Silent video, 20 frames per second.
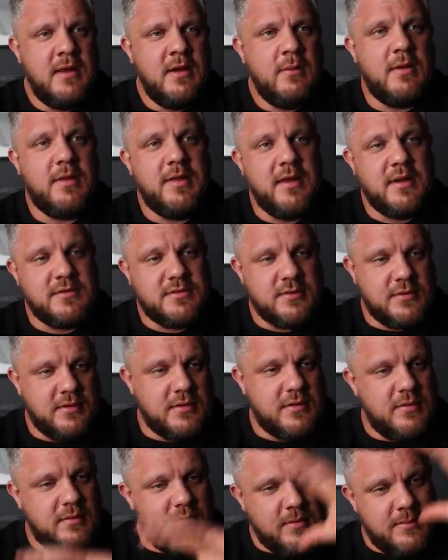when things are
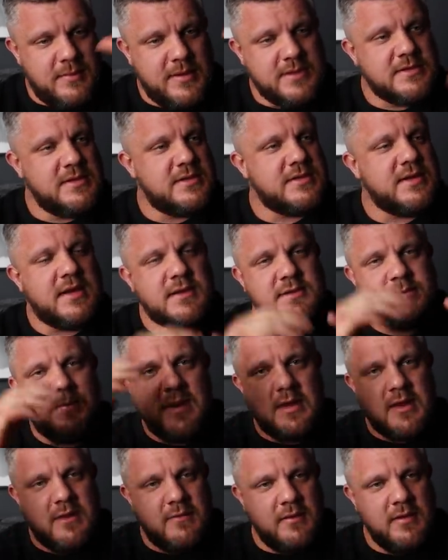going good with the business
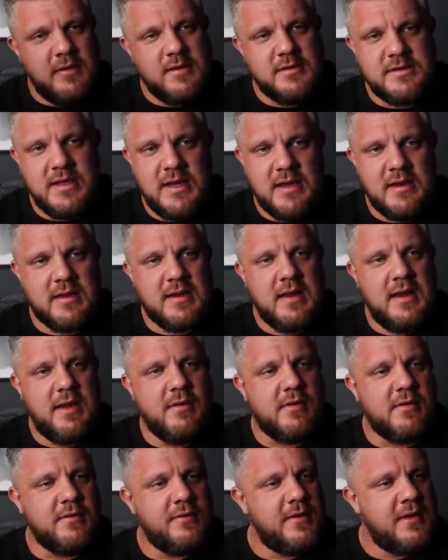aspect, everything's taken
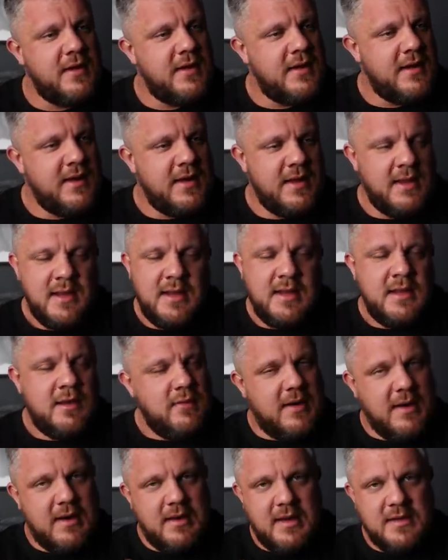care of,
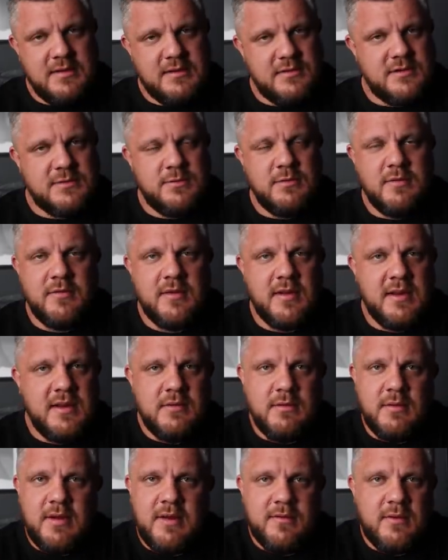running nice and smoothly,
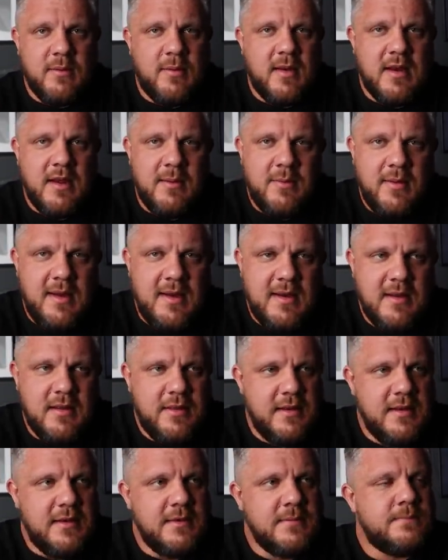don't have to worry about
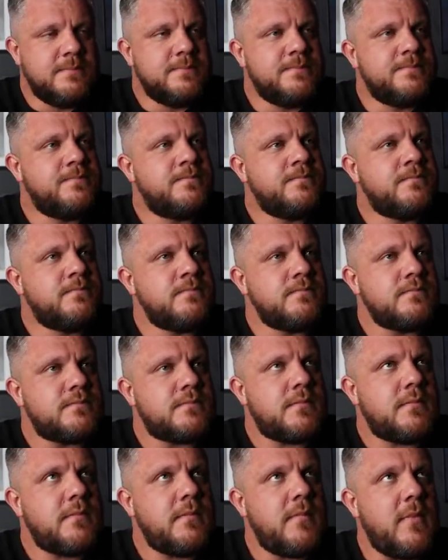anything.
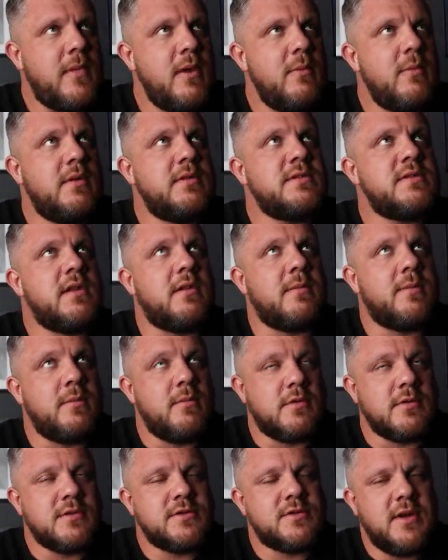When there's a little bit
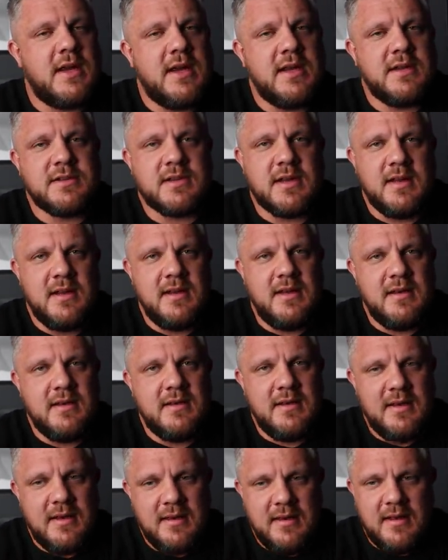more stress kind
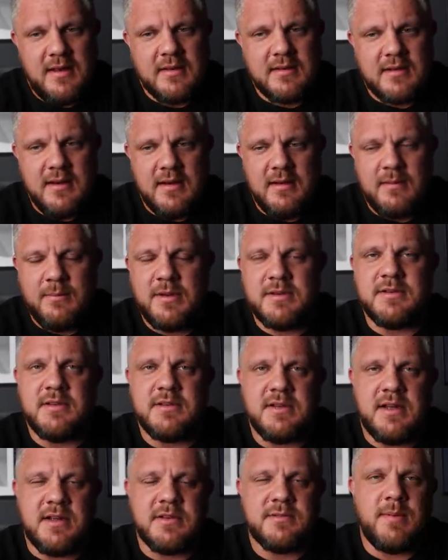of in that kind of
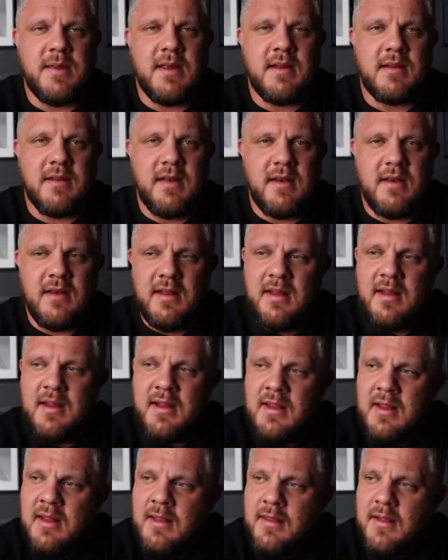business aspect, then
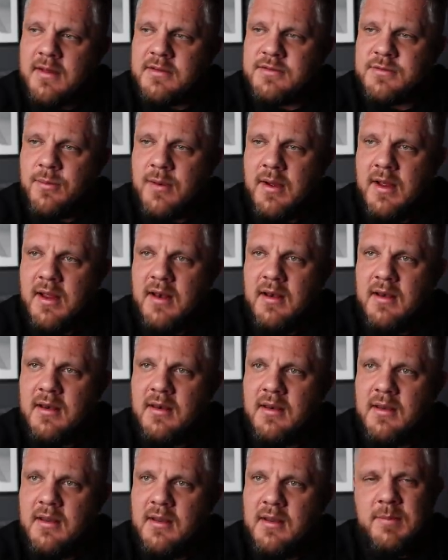that's
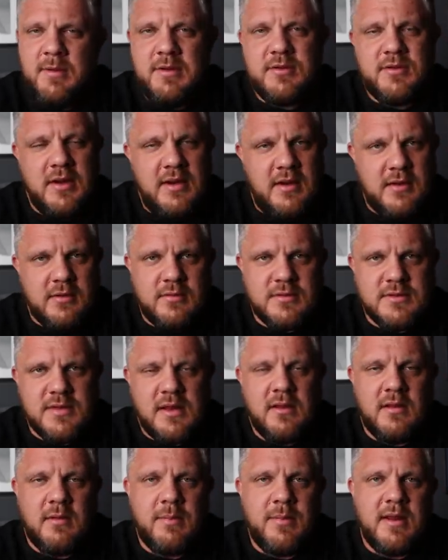when maybe training goes a
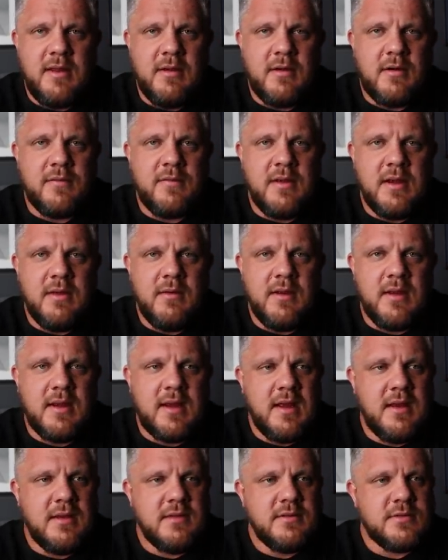little bit off now and
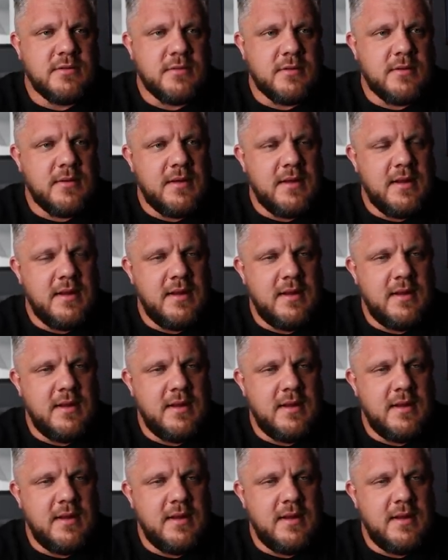again. So